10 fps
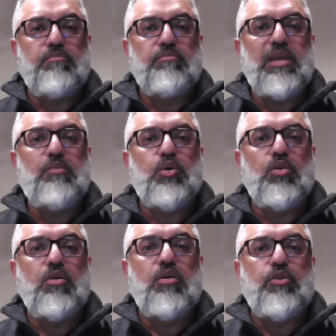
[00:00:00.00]

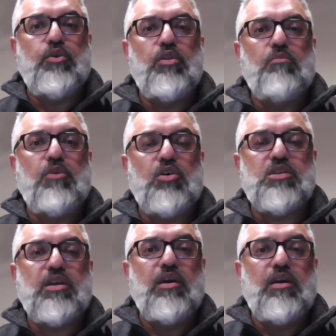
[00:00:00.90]
people through the
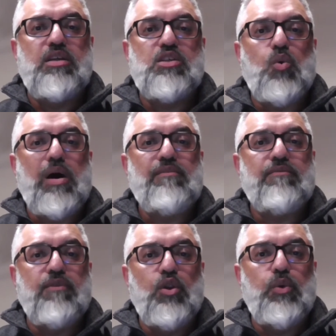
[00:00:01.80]
mosque is quite
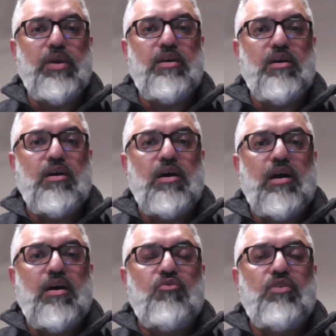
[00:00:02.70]
fluid,
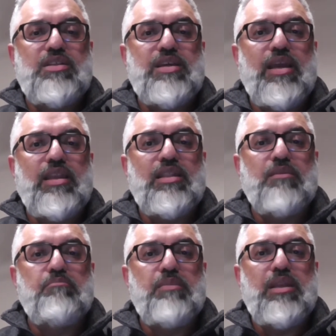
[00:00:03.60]
retaining the
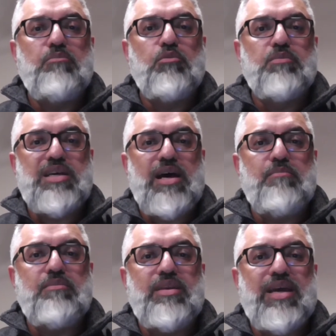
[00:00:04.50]
minimum
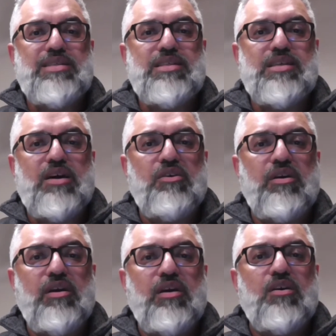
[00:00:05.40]
time necessary
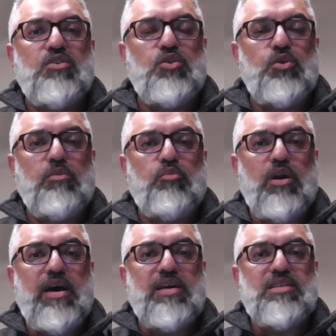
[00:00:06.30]
to do the
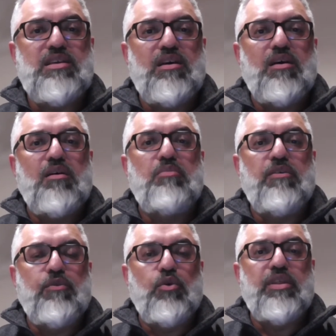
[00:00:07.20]
prayers
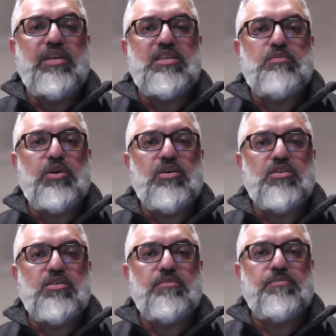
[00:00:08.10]
before they
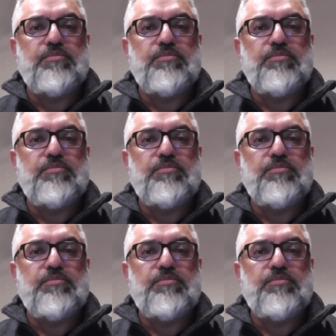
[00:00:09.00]
disperse.